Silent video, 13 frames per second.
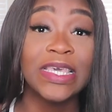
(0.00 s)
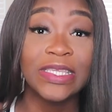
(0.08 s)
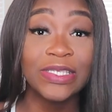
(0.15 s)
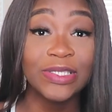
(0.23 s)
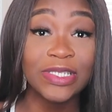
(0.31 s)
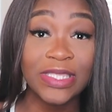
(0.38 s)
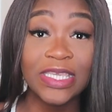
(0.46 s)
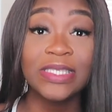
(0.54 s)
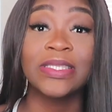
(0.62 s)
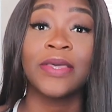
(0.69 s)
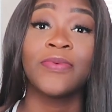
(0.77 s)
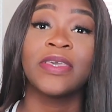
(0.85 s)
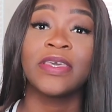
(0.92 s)
These are things
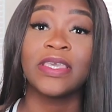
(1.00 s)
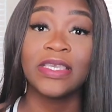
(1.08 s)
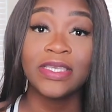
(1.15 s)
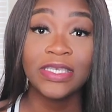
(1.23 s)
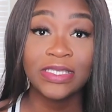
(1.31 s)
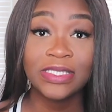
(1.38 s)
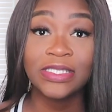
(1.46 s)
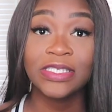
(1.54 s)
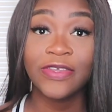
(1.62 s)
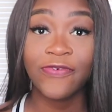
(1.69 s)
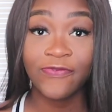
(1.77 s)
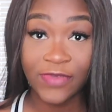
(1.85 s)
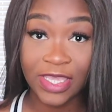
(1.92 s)
that we could
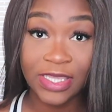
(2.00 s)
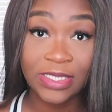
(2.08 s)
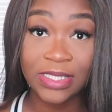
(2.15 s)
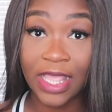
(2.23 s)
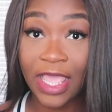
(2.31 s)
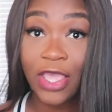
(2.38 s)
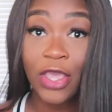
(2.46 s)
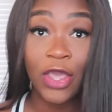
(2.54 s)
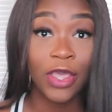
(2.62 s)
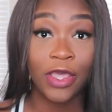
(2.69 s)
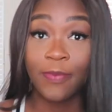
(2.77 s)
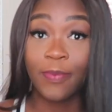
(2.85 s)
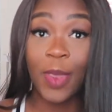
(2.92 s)
easily fix, like
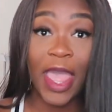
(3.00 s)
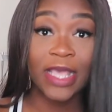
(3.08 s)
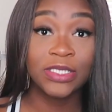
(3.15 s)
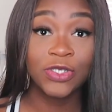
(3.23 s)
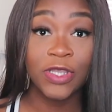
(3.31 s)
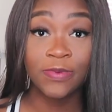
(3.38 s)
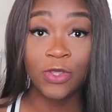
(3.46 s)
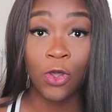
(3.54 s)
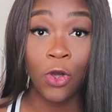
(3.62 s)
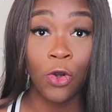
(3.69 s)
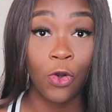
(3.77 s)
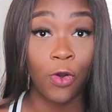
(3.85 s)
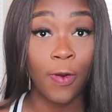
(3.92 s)
plaster up the
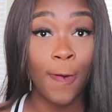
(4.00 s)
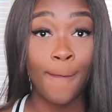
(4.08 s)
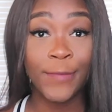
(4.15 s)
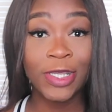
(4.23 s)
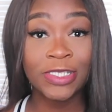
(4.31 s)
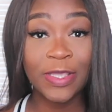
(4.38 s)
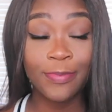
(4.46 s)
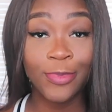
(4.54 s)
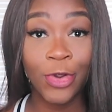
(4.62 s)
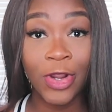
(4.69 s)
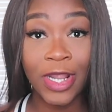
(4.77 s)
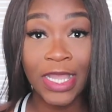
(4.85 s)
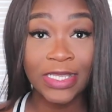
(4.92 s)
hole, put some
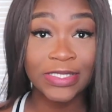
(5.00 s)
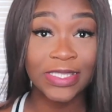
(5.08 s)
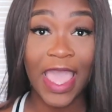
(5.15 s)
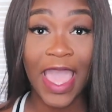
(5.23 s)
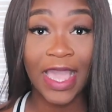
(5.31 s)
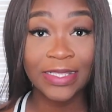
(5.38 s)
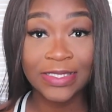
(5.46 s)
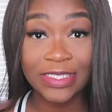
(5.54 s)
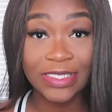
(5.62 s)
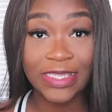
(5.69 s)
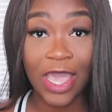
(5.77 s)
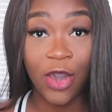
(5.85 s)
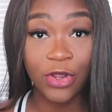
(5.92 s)
borax
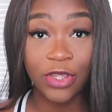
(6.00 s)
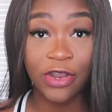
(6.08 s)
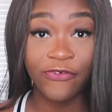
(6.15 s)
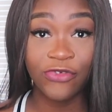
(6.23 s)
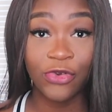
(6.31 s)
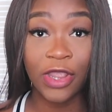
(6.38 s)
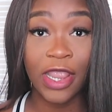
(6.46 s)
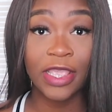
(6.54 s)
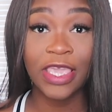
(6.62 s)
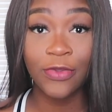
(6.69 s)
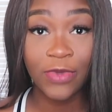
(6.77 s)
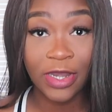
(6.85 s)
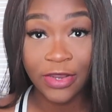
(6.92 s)
acid down on the floor,
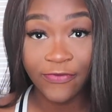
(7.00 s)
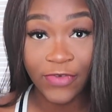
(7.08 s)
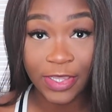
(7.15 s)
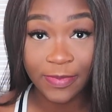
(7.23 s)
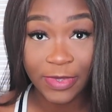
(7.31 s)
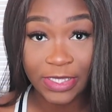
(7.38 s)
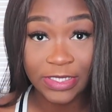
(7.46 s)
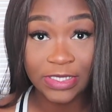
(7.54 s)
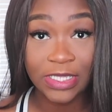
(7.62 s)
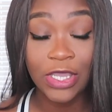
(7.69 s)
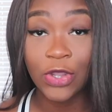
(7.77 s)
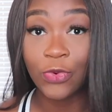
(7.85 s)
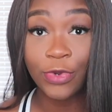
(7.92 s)
get rid of the fucking bug.
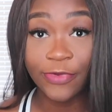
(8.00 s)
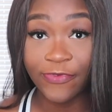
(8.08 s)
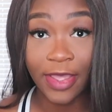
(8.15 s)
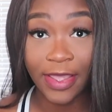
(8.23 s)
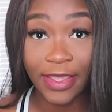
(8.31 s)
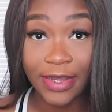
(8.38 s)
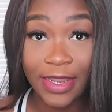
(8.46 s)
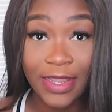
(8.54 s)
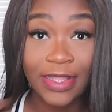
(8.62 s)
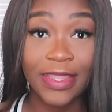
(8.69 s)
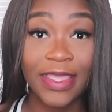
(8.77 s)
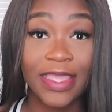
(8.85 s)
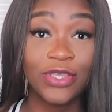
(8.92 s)
We're fine.
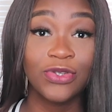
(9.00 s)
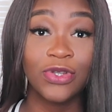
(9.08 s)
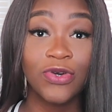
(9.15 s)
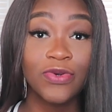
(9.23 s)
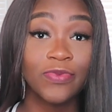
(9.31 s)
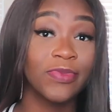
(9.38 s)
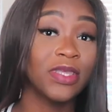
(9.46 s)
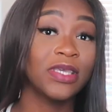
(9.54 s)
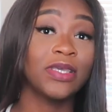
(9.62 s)
Like, you know.